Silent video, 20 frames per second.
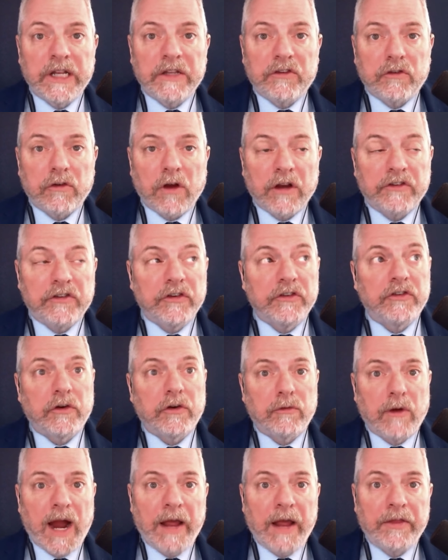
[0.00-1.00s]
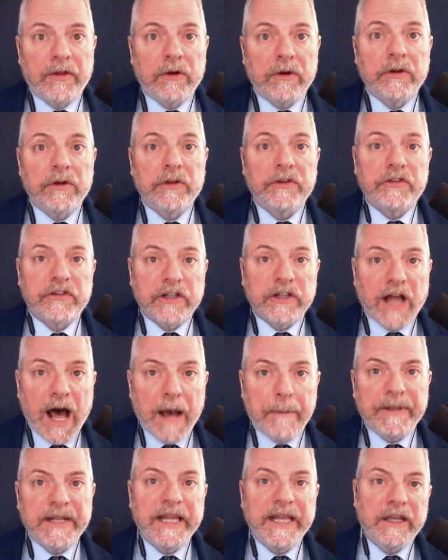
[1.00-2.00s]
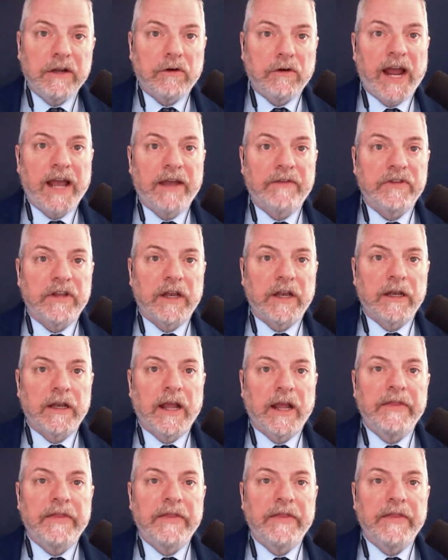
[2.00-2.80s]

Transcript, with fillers: instructions are rather sloppily crafted,